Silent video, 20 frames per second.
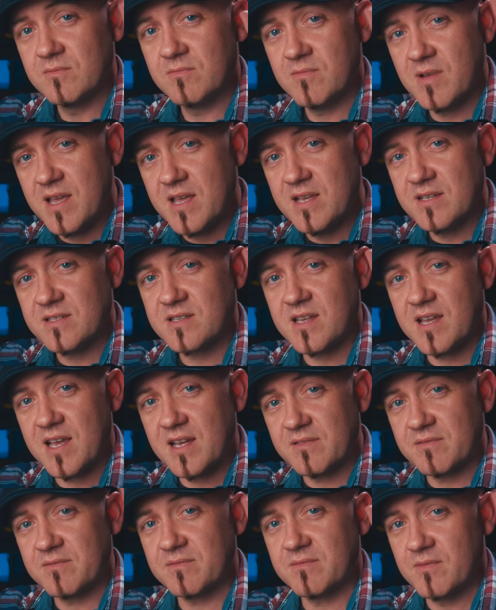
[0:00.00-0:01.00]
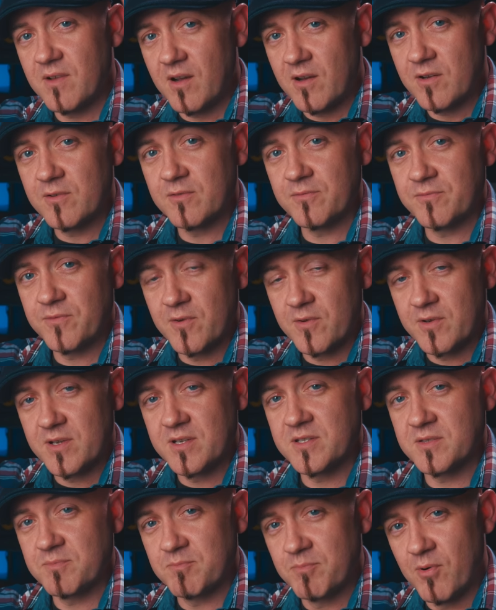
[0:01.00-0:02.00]
Raise that
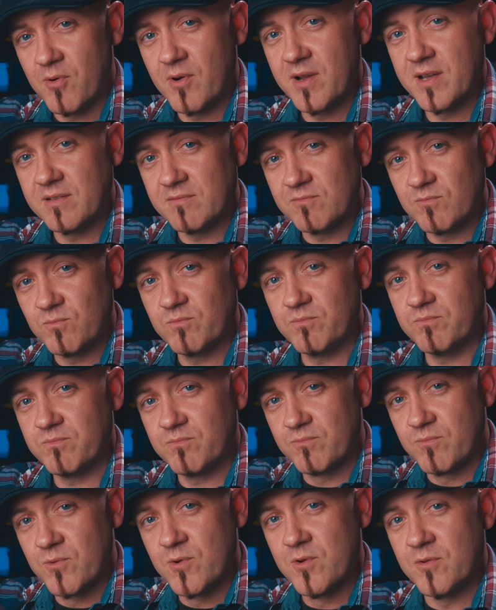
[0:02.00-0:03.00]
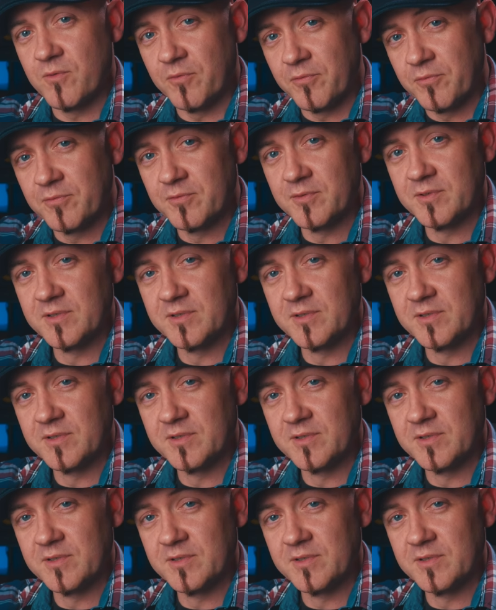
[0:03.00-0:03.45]
autofocus point roof.